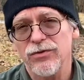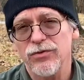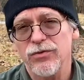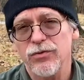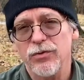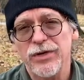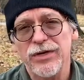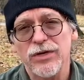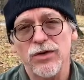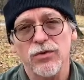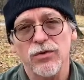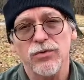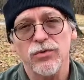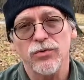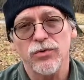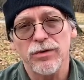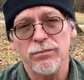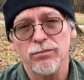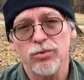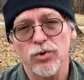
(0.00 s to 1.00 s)

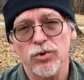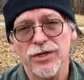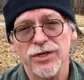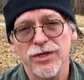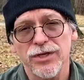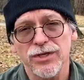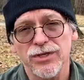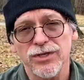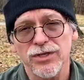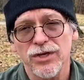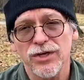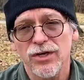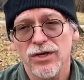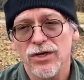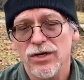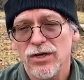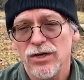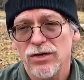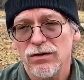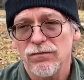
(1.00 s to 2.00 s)
303 British
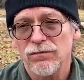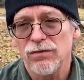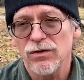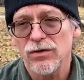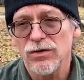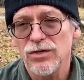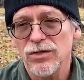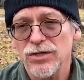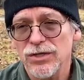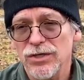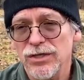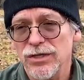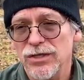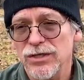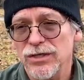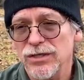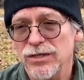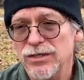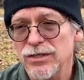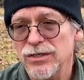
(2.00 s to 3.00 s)

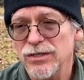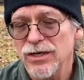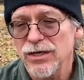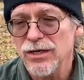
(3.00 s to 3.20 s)
versus